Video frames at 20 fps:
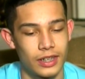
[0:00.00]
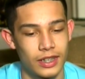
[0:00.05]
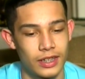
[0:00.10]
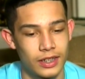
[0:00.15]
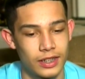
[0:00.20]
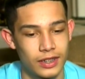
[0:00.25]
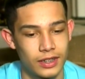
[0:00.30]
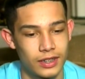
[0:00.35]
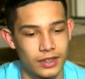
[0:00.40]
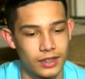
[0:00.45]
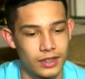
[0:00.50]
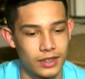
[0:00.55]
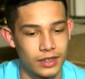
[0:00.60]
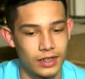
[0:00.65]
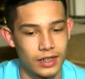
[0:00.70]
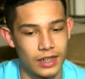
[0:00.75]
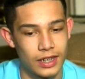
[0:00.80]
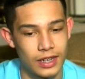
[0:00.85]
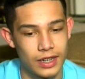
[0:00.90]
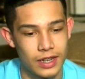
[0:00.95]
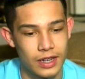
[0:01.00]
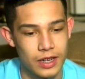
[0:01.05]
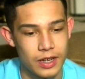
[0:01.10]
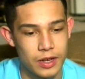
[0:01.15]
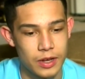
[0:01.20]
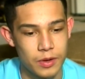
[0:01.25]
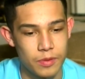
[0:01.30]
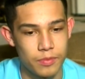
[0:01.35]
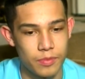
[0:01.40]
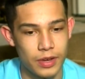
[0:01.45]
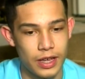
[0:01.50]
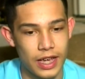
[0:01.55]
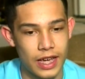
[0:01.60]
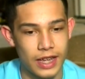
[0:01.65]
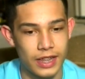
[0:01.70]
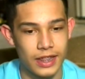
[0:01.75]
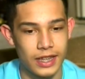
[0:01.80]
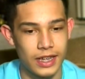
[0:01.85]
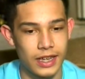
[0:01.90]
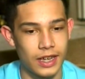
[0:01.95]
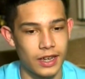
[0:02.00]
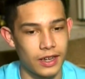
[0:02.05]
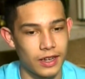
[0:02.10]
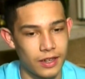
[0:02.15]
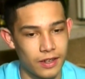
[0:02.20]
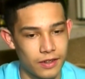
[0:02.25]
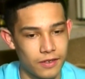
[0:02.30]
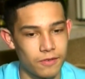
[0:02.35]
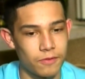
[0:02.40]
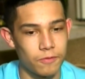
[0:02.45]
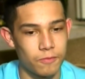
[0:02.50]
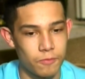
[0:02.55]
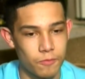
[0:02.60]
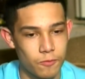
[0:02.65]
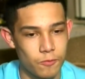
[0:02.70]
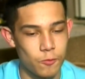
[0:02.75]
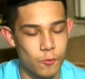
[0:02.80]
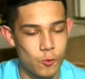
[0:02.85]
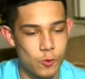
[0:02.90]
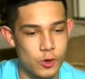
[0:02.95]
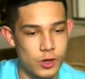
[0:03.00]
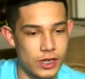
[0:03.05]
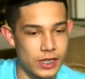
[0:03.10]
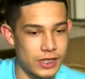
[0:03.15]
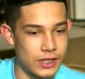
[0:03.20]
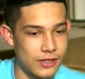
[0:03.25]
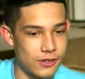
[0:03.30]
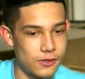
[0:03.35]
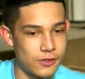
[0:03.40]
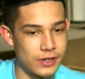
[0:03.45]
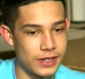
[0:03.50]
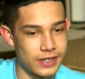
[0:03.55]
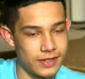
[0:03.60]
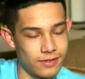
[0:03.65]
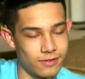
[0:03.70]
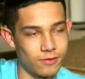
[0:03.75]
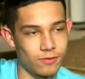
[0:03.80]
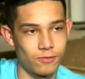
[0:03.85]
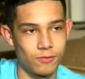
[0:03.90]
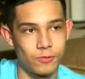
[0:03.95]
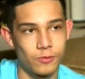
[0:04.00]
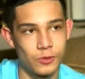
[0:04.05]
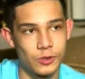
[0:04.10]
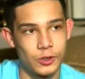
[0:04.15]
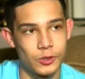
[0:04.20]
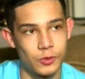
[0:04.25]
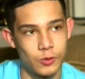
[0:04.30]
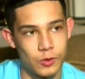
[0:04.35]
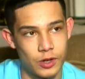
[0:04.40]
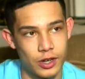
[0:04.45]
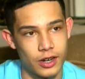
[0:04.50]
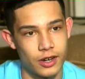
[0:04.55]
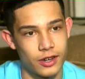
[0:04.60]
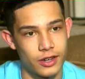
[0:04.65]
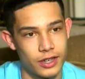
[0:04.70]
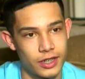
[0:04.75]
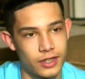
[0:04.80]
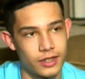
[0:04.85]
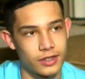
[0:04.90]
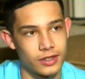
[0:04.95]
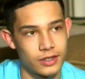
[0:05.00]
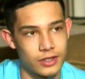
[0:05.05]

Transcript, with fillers: And but yeah, I think we'll get through it. Just work on it